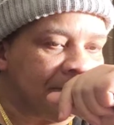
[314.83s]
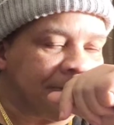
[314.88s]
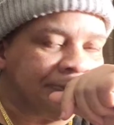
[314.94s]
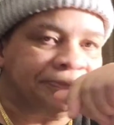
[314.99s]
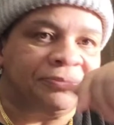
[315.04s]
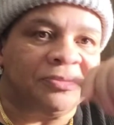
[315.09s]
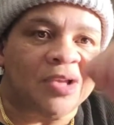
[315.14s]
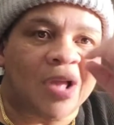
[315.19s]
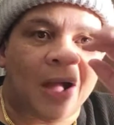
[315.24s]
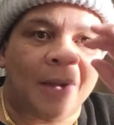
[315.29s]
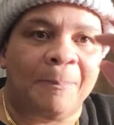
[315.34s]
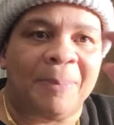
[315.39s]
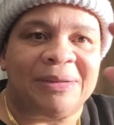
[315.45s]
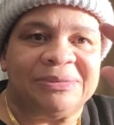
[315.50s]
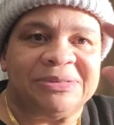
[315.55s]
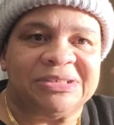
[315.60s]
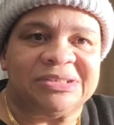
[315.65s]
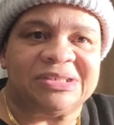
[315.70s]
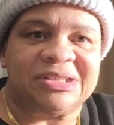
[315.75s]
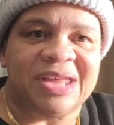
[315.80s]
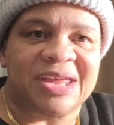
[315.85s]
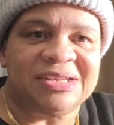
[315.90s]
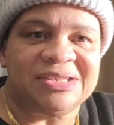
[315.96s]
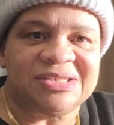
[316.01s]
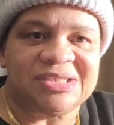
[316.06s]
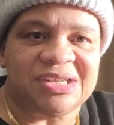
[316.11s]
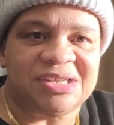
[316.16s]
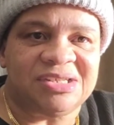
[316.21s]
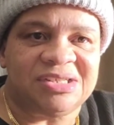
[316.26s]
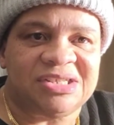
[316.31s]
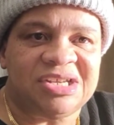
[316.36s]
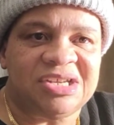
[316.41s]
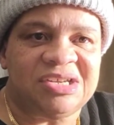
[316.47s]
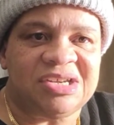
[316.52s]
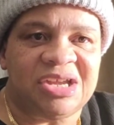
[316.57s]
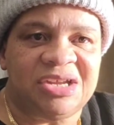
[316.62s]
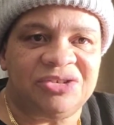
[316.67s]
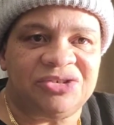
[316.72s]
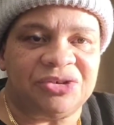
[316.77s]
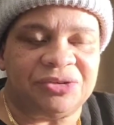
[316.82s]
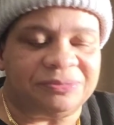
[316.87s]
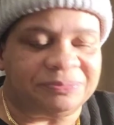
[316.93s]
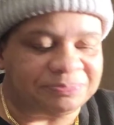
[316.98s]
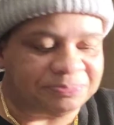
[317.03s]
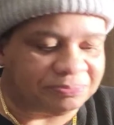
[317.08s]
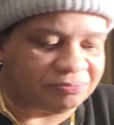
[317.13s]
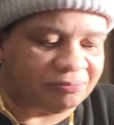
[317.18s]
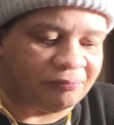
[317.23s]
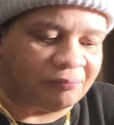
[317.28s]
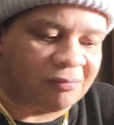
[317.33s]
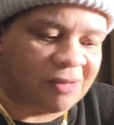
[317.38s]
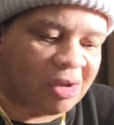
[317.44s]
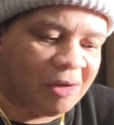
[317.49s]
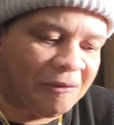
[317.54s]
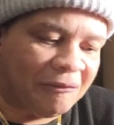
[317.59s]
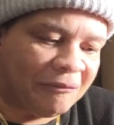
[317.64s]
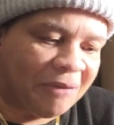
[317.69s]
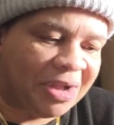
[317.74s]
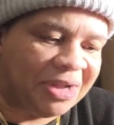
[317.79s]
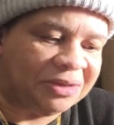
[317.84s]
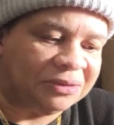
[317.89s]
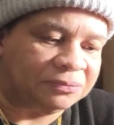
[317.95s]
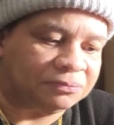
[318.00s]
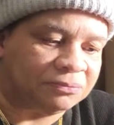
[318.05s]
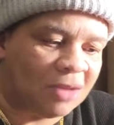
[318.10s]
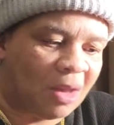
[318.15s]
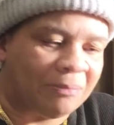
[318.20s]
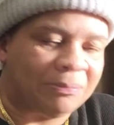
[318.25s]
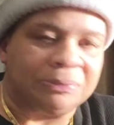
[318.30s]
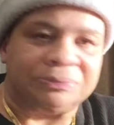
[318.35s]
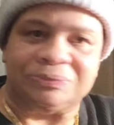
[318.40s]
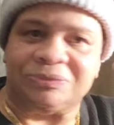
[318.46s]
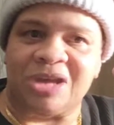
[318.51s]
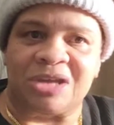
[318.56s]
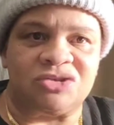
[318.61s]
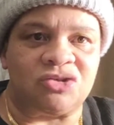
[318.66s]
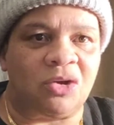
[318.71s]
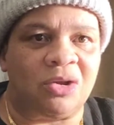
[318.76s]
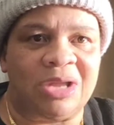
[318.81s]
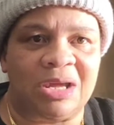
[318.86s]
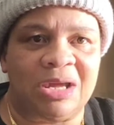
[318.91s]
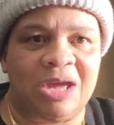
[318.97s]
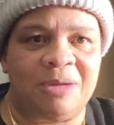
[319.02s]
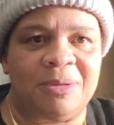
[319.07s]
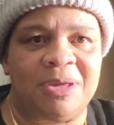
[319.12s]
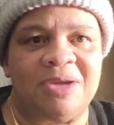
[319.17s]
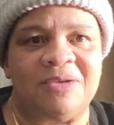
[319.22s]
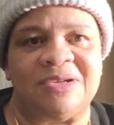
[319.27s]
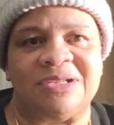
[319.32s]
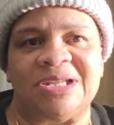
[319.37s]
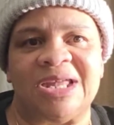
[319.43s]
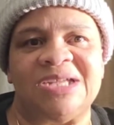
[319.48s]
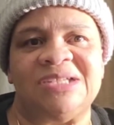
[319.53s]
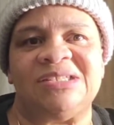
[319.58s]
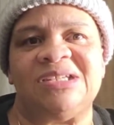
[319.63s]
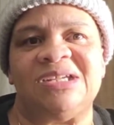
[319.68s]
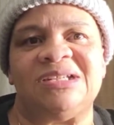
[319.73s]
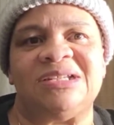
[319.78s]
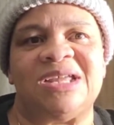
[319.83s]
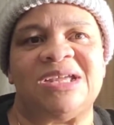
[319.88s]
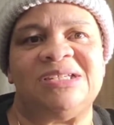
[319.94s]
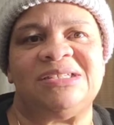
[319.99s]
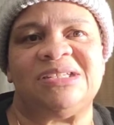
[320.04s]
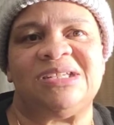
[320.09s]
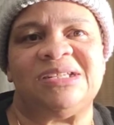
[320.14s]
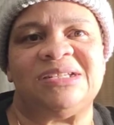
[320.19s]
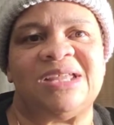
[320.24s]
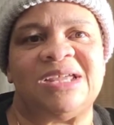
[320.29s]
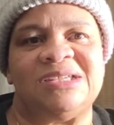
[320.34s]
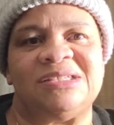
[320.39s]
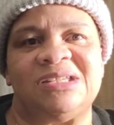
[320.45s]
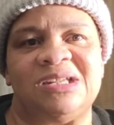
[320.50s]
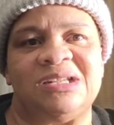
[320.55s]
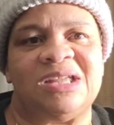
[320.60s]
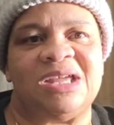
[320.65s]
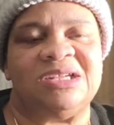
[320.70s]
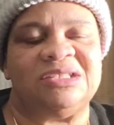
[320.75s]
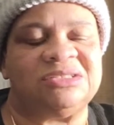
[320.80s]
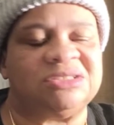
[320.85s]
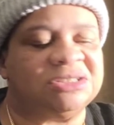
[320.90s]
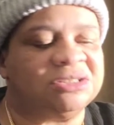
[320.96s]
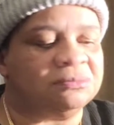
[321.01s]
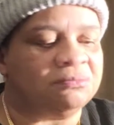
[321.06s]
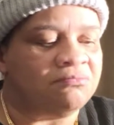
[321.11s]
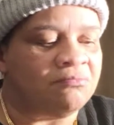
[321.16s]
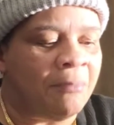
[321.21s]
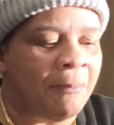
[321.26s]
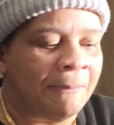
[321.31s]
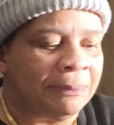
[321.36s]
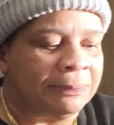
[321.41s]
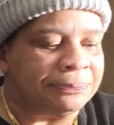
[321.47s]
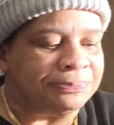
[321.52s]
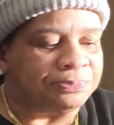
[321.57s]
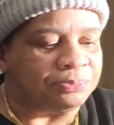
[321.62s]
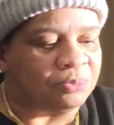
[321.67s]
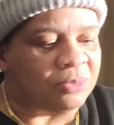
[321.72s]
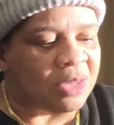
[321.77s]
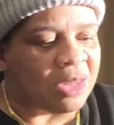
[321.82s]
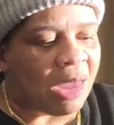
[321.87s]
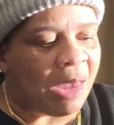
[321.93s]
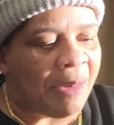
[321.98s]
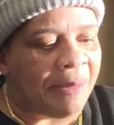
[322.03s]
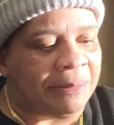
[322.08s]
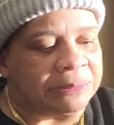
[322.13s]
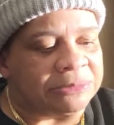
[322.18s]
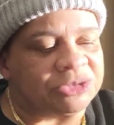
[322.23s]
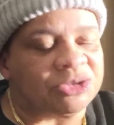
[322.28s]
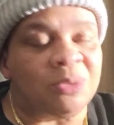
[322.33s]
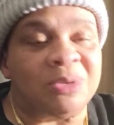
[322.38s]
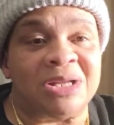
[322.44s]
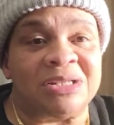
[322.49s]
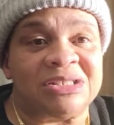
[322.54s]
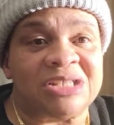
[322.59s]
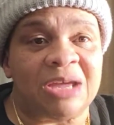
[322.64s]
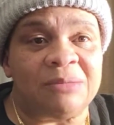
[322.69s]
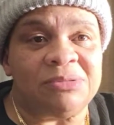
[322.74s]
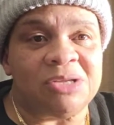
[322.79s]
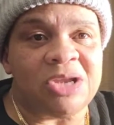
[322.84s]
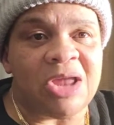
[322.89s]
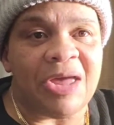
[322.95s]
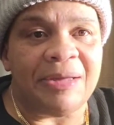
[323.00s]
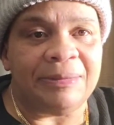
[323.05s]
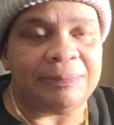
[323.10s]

about this light-skinned teenager, right? That's all I kept hearing, light-skinned, light-skinned, light-skinned, light-skinned. So when I typed it up,